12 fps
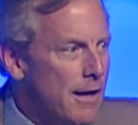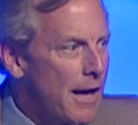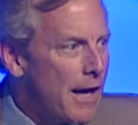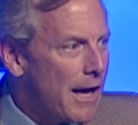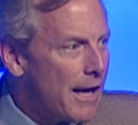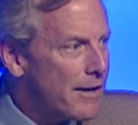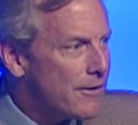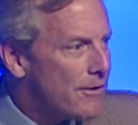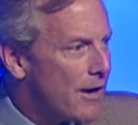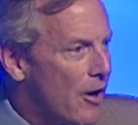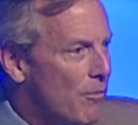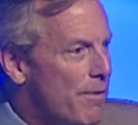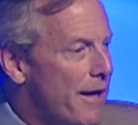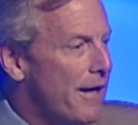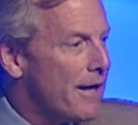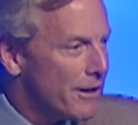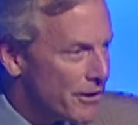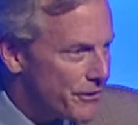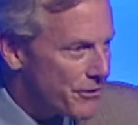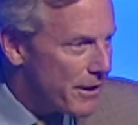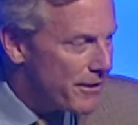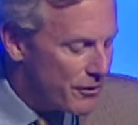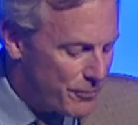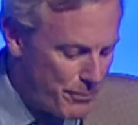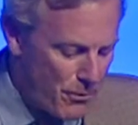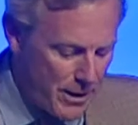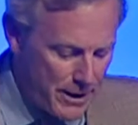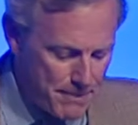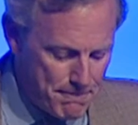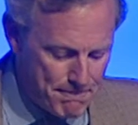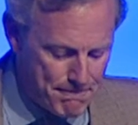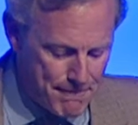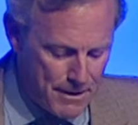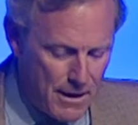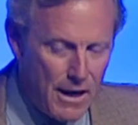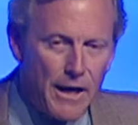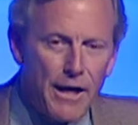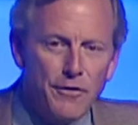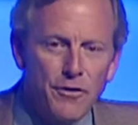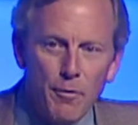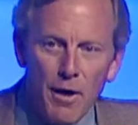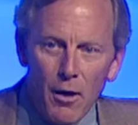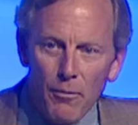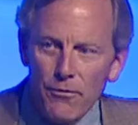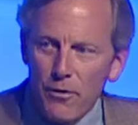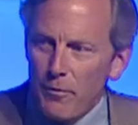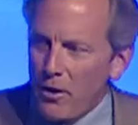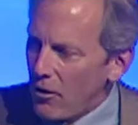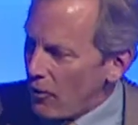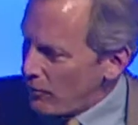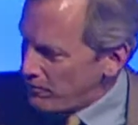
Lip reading: And to help me illustrate this point, I need some help from you.